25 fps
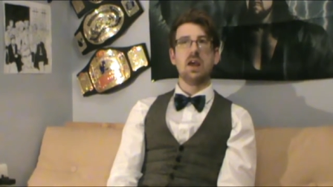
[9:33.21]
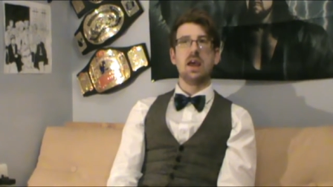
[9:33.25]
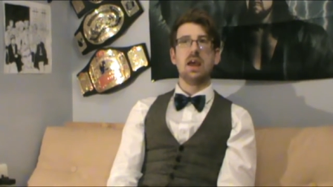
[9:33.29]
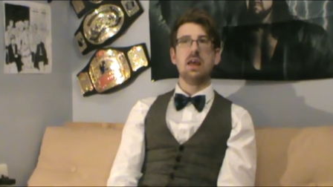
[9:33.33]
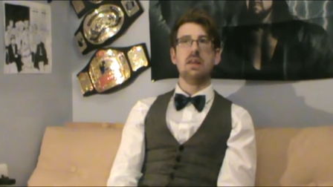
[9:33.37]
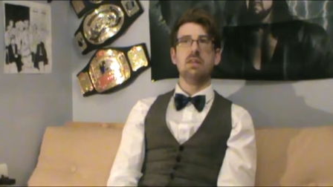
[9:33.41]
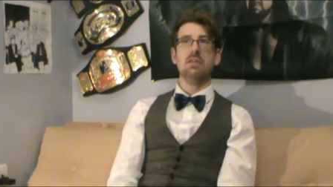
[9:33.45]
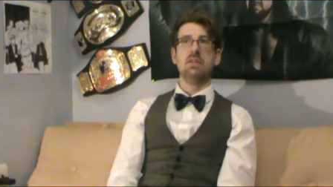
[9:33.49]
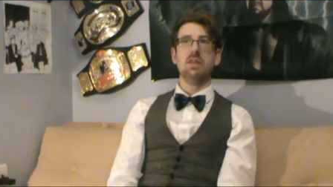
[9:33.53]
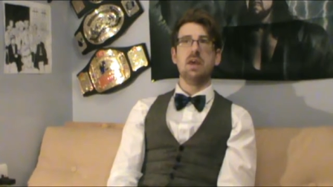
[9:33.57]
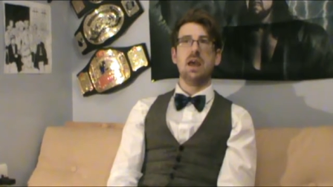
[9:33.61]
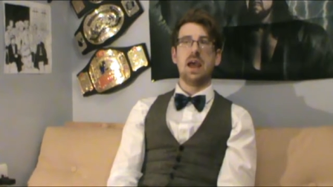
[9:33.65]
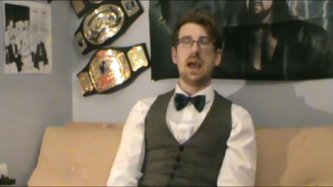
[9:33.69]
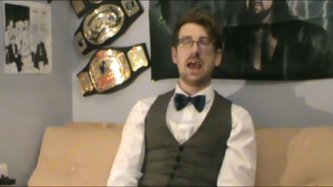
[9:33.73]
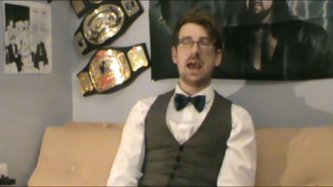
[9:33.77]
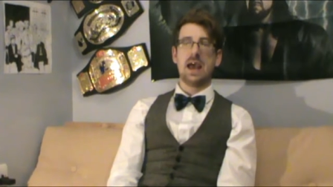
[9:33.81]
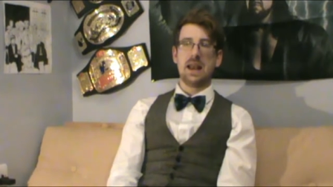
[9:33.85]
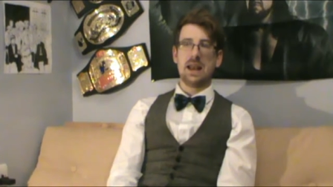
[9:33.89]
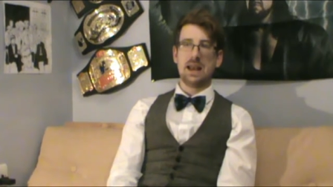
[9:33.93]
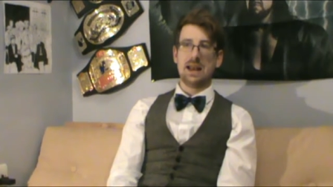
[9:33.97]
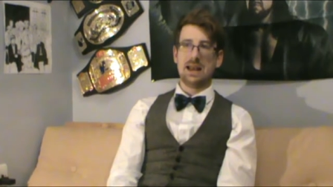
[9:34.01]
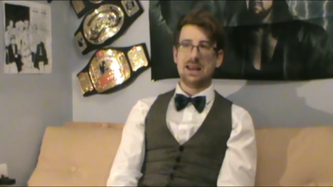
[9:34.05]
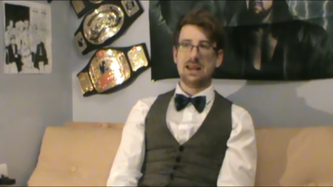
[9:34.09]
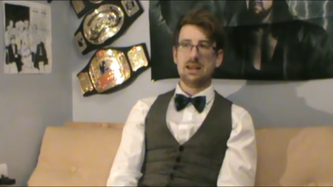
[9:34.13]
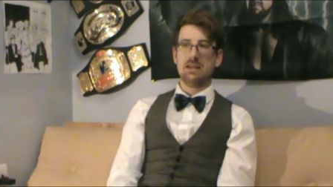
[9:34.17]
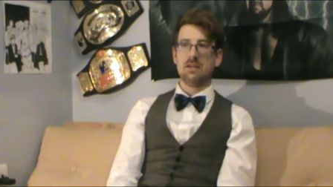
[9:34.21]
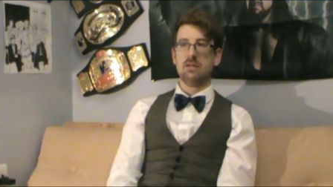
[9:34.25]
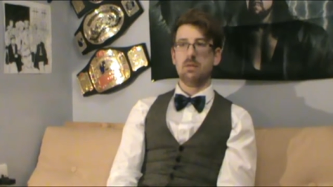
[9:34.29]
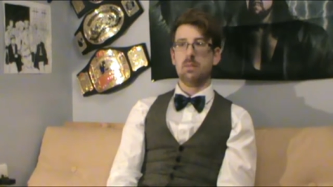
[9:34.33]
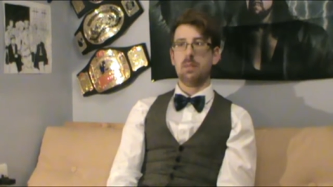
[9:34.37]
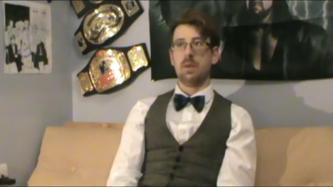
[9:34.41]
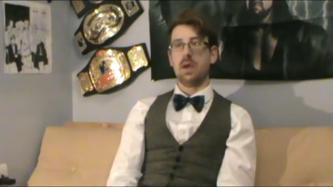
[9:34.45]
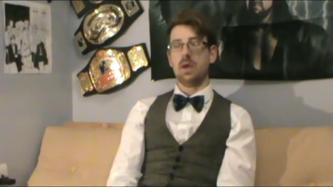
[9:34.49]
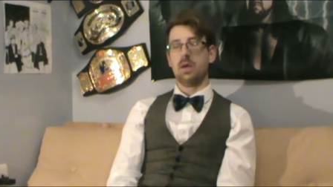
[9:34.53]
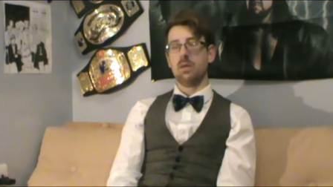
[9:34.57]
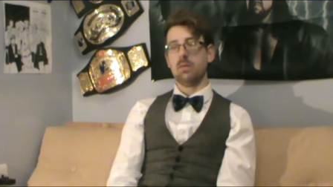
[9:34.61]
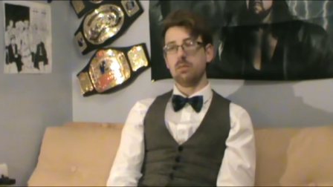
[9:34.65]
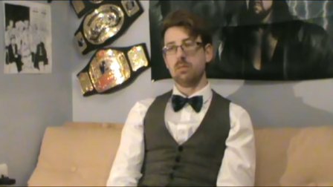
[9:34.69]
and their handling is a
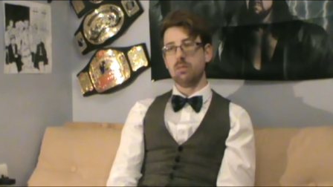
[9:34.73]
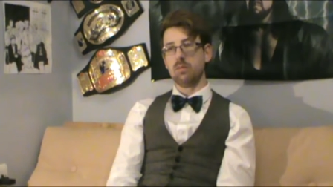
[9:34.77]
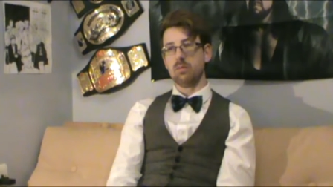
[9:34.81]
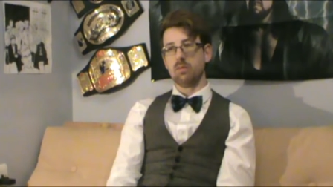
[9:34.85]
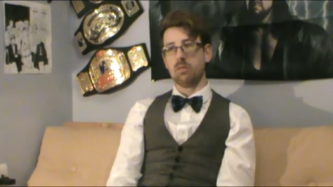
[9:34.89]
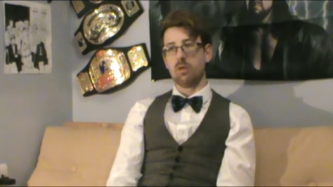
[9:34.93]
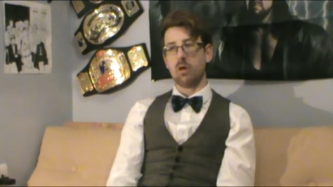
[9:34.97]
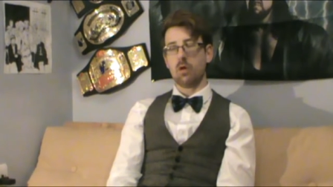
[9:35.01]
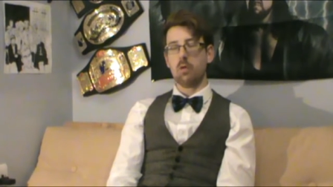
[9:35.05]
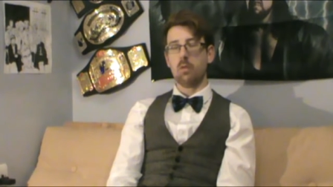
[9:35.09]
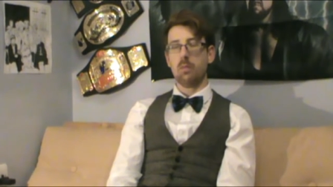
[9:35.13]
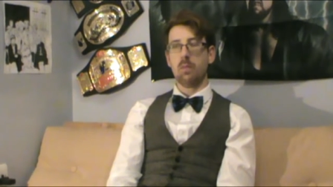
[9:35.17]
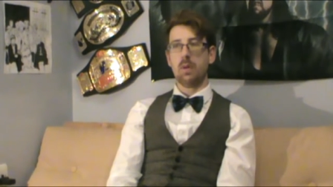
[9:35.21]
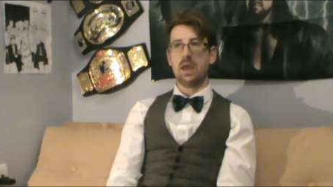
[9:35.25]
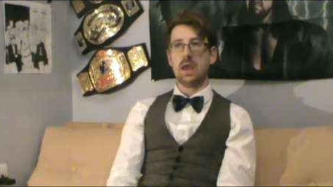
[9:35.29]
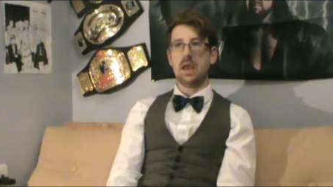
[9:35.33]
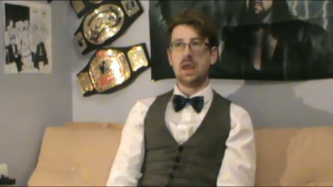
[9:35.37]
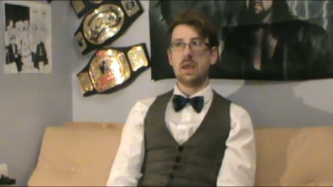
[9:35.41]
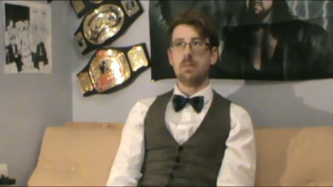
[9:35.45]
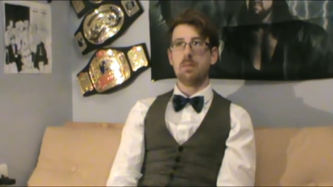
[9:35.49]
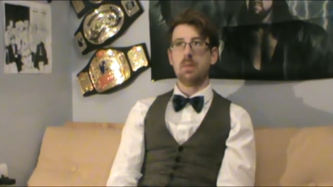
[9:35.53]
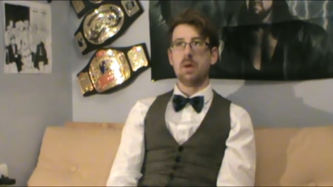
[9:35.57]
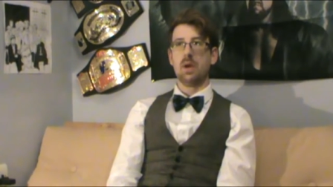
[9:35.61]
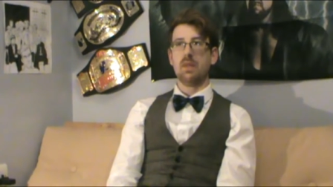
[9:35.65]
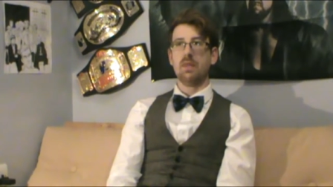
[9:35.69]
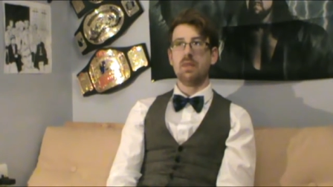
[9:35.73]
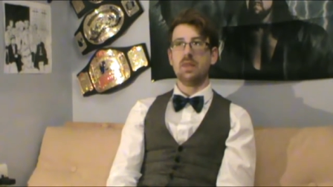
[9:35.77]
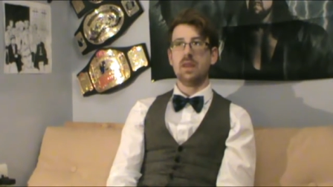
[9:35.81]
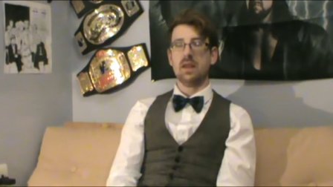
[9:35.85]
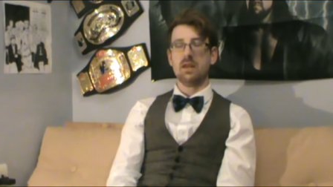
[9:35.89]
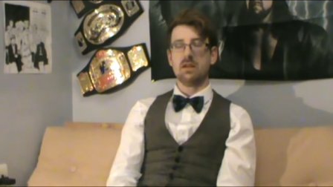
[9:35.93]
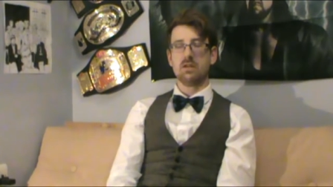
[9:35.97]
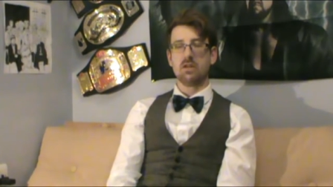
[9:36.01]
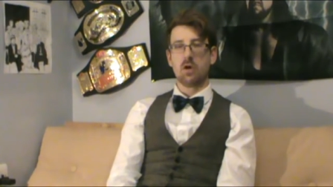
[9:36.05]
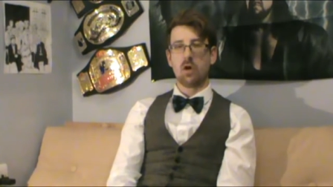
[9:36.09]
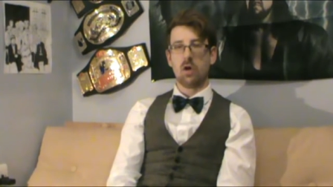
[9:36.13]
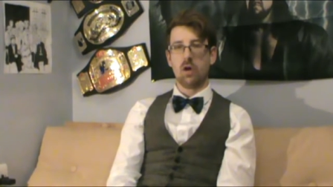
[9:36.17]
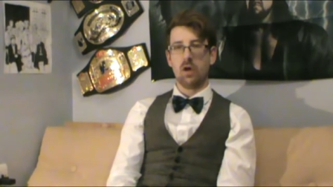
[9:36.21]
bit ropey, but
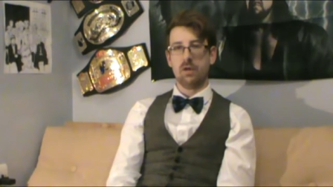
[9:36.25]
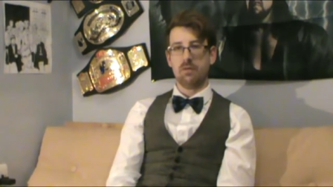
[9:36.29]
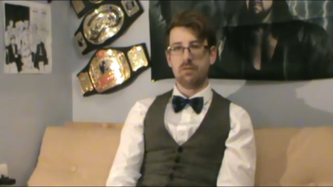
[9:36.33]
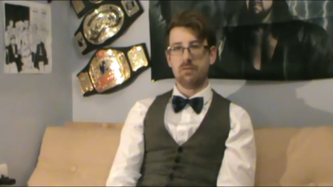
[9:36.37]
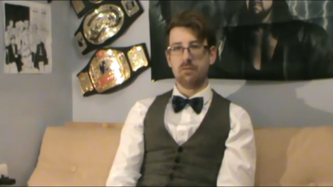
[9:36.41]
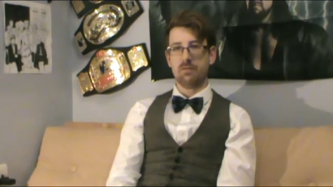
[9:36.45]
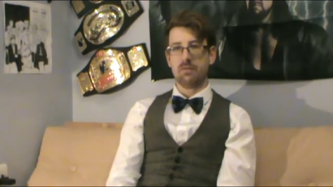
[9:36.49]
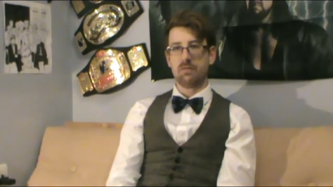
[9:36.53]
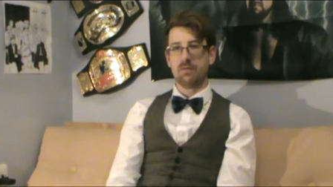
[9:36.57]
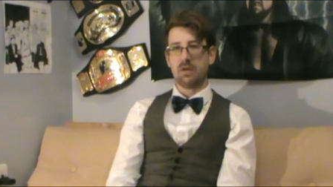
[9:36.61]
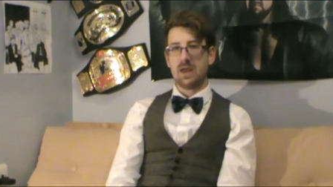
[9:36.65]
it kind of